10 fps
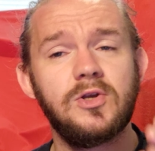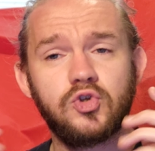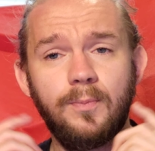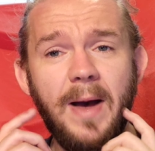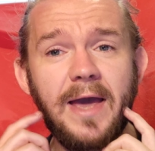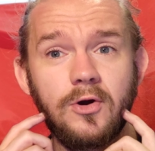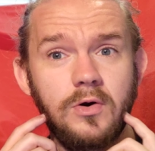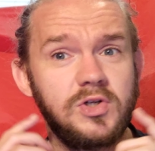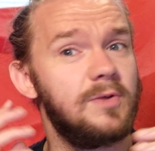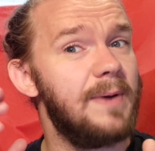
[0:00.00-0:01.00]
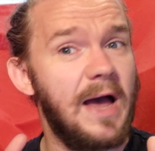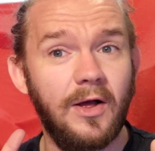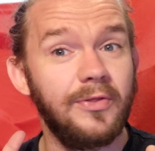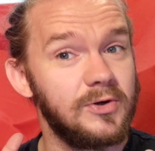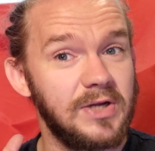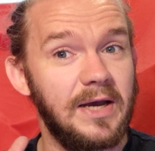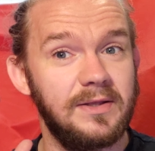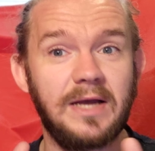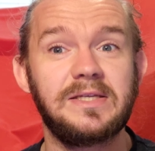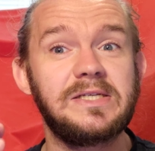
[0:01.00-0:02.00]
So back corners of the palate, there's
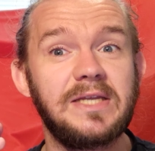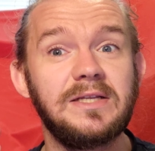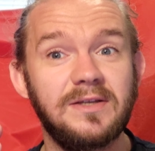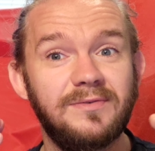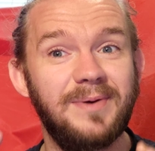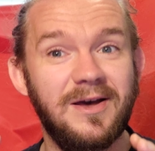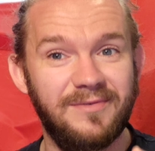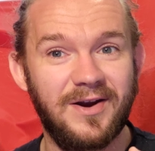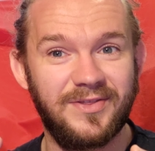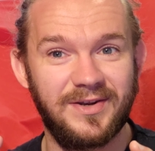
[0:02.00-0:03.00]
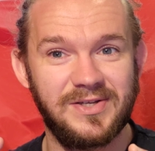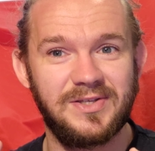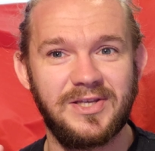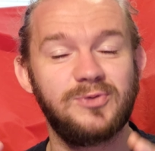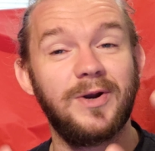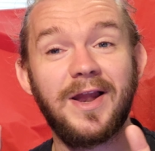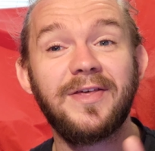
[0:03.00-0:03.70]
a distinctive bit of earthiness to this one,